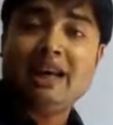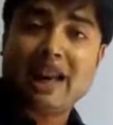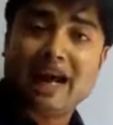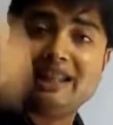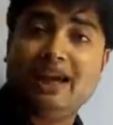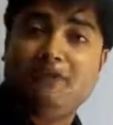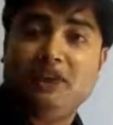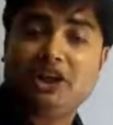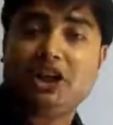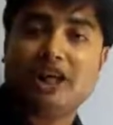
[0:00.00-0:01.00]
like the
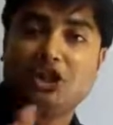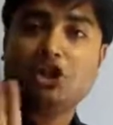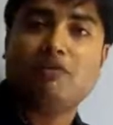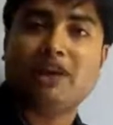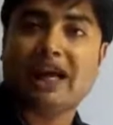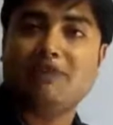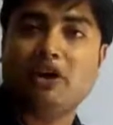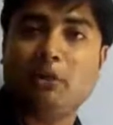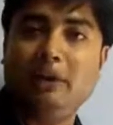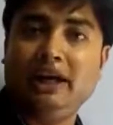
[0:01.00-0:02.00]
efficiency of the
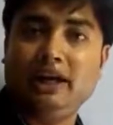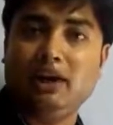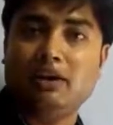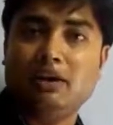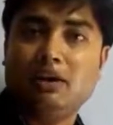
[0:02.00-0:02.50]
galvanometer.